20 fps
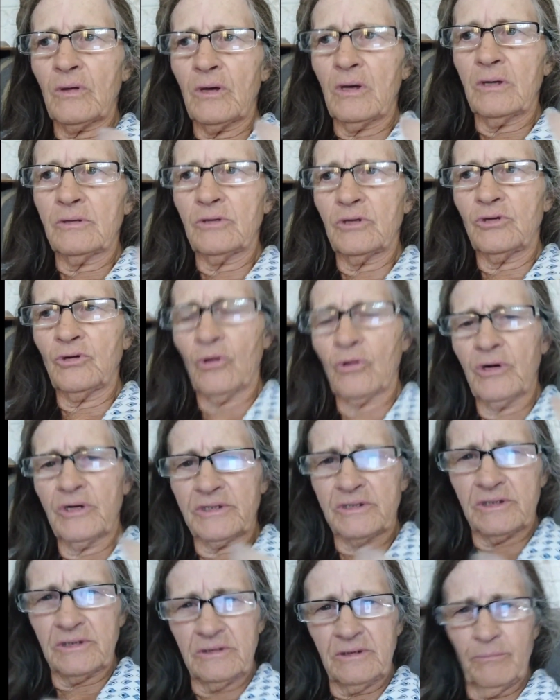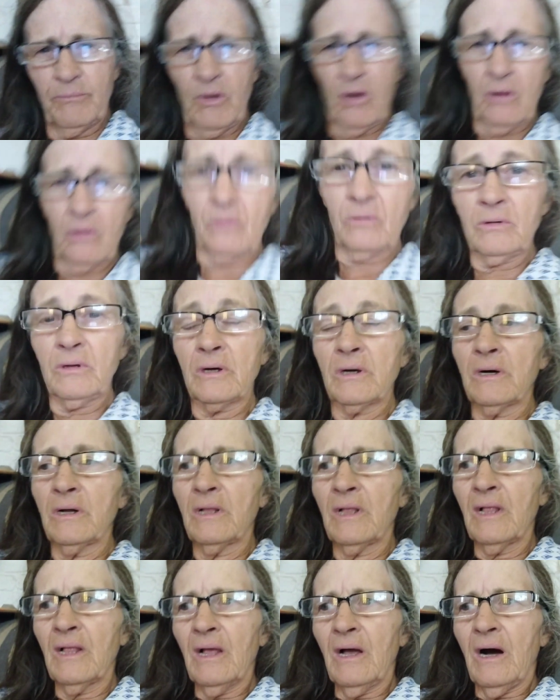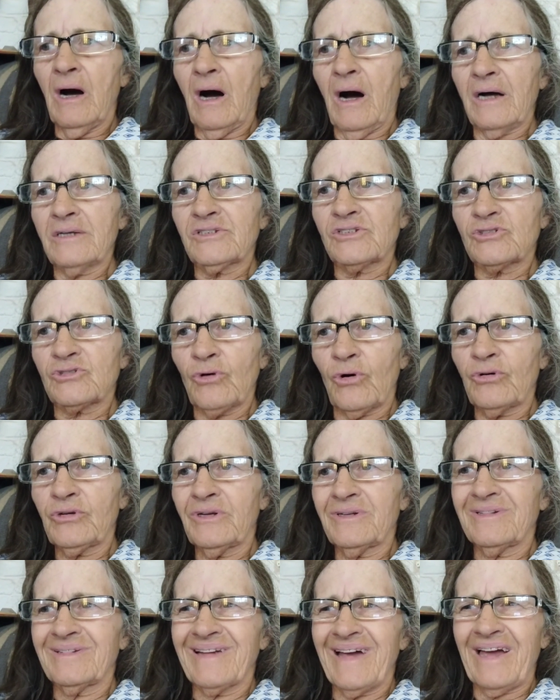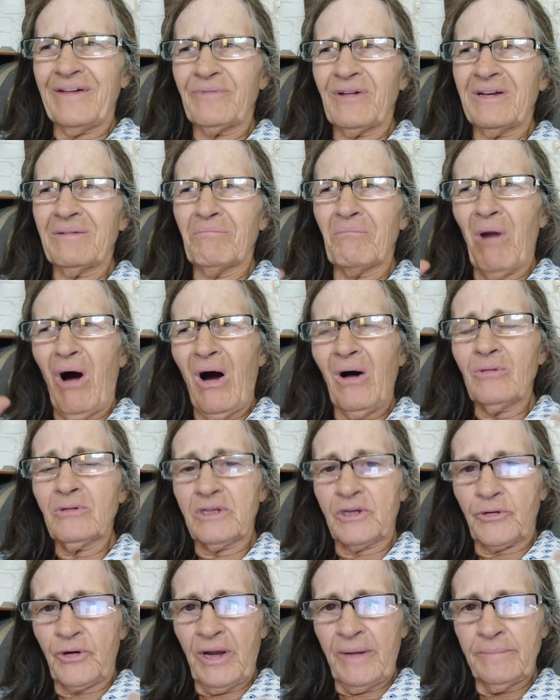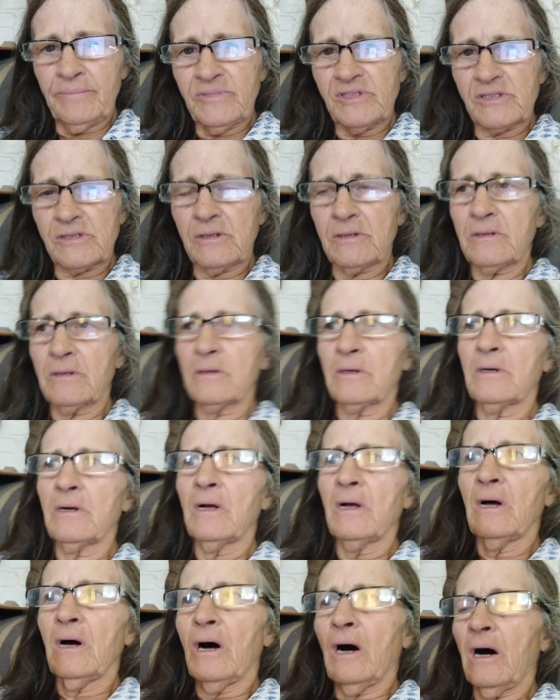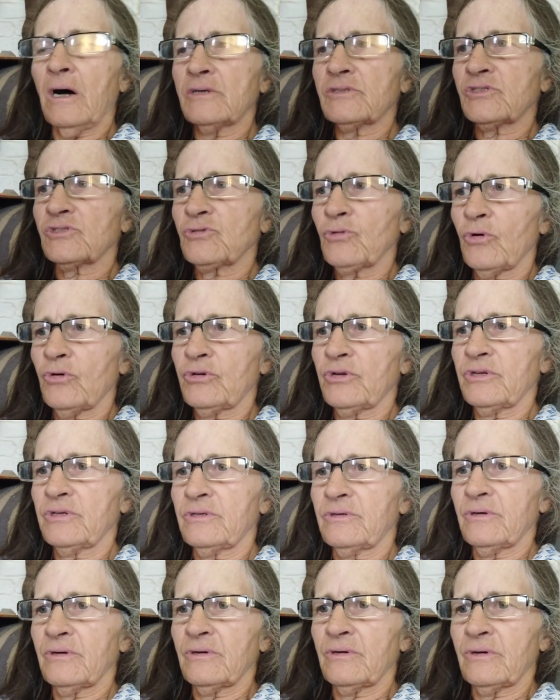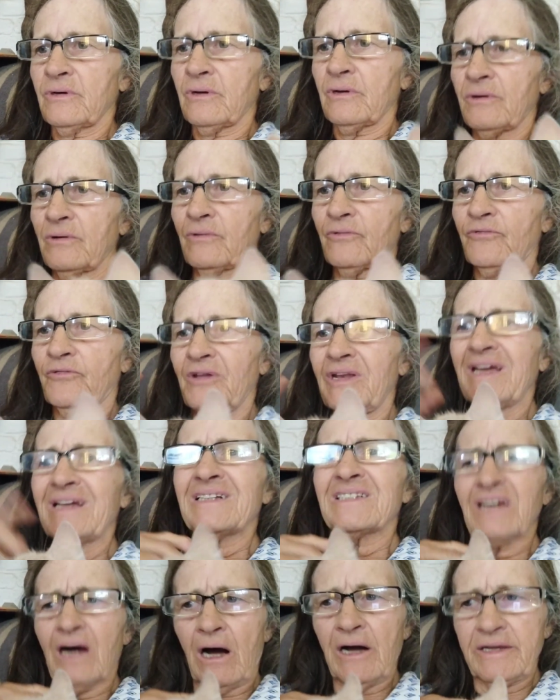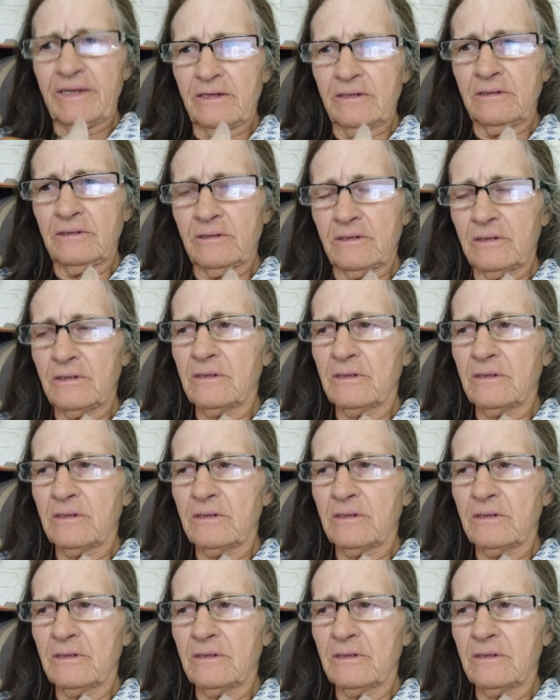yogurt and the milk, I started having mild cramps. I started feeling tired,